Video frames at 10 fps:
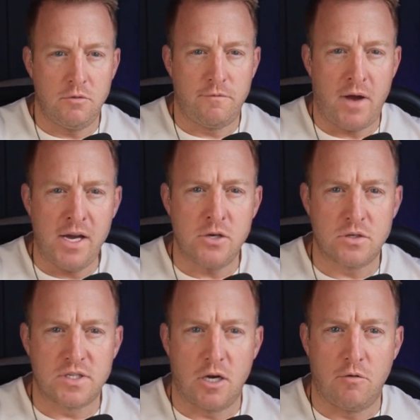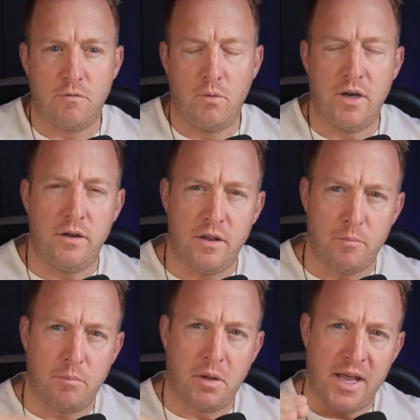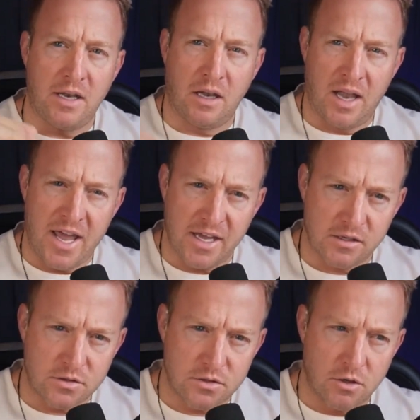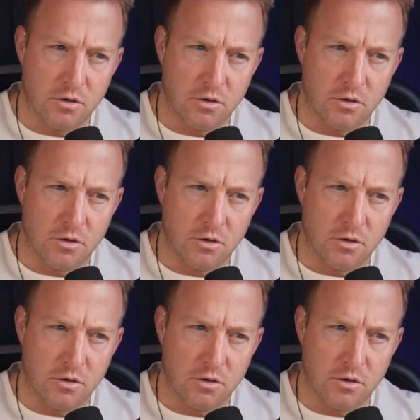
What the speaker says: find yourself when the plane lands,